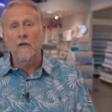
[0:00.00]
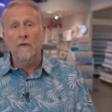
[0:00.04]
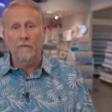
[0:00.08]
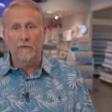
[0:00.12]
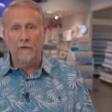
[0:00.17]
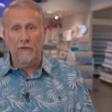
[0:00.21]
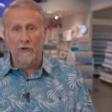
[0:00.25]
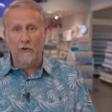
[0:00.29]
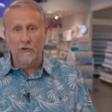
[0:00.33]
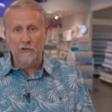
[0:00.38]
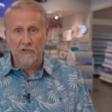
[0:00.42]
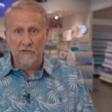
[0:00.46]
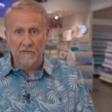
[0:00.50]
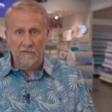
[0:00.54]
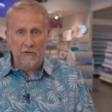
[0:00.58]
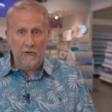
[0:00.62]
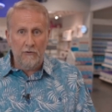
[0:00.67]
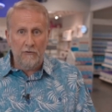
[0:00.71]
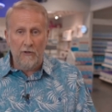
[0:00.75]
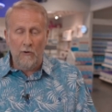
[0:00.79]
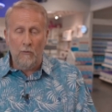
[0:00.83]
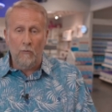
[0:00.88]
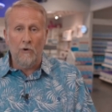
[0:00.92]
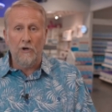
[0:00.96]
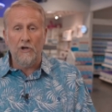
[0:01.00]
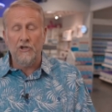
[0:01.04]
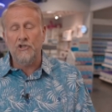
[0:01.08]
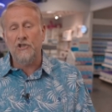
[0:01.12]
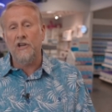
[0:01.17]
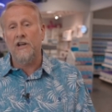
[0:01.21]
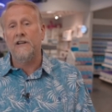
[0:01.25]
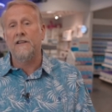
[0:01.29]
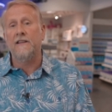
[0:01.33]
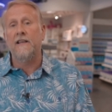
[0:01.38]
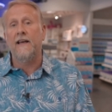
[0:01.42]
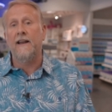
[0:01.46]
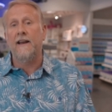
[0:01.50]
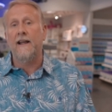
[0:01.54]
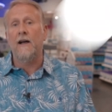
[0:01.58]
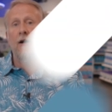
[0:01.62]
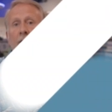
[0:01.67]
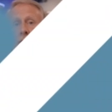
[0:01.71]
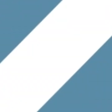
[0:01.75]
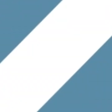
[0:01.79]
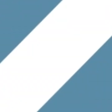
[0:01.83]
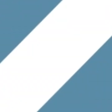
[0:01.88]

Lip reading: for those of you that want to check that out.